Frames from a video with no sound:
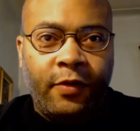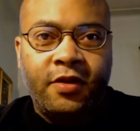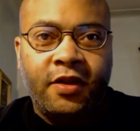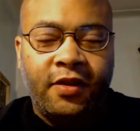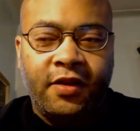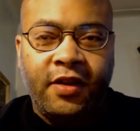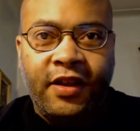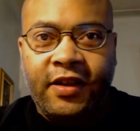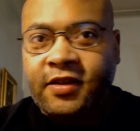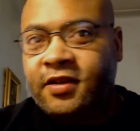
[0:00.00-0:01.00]

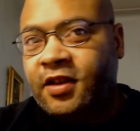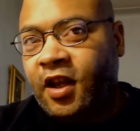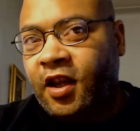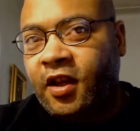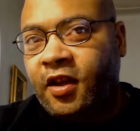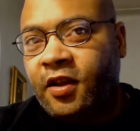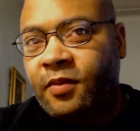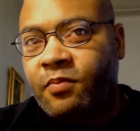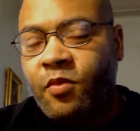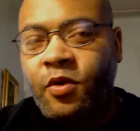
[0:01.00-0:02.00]
Frozen is
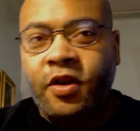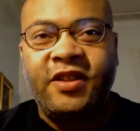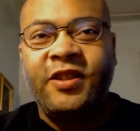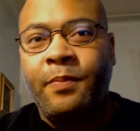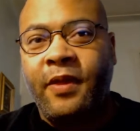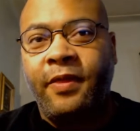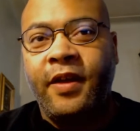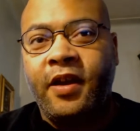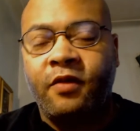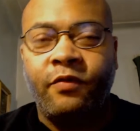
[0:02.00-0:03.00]
a more
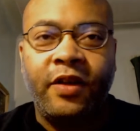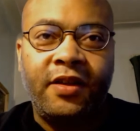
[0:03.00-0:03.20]
sympathetic